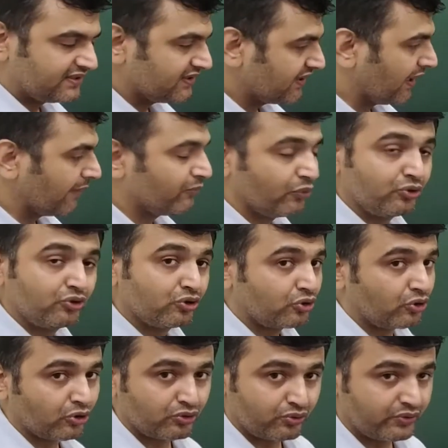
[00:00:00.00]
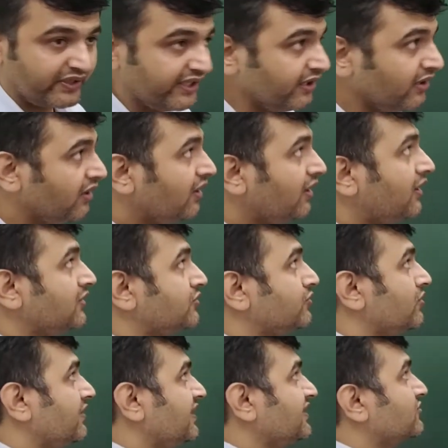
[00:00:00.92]
I'm going to talk today.
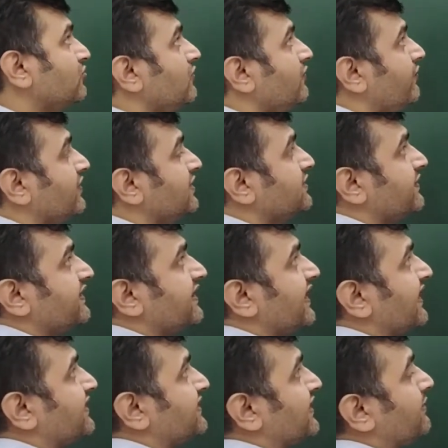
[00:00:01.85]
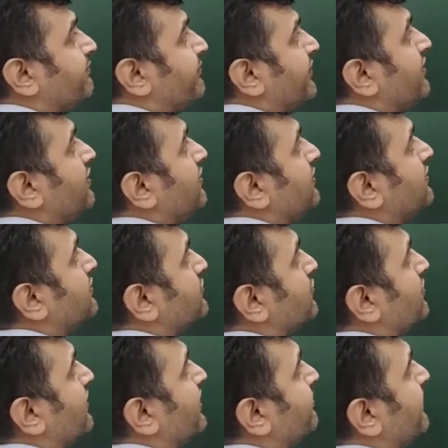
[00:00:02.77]
So let's go first with an example.
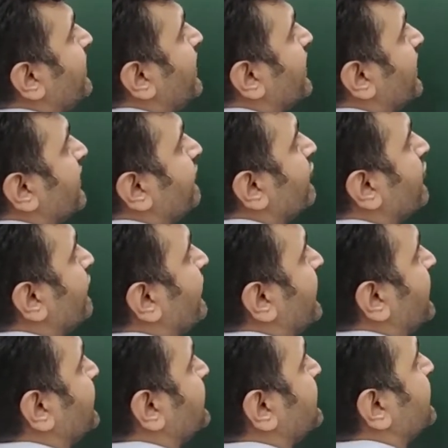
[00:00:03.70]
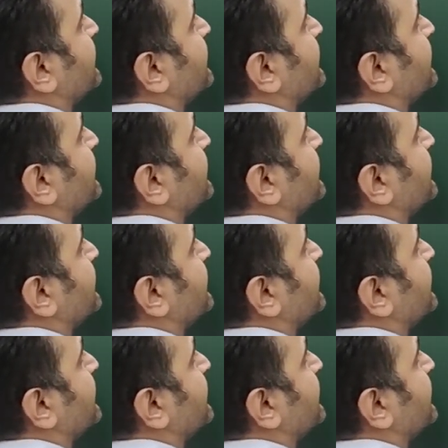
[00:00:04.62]
So let me take f of x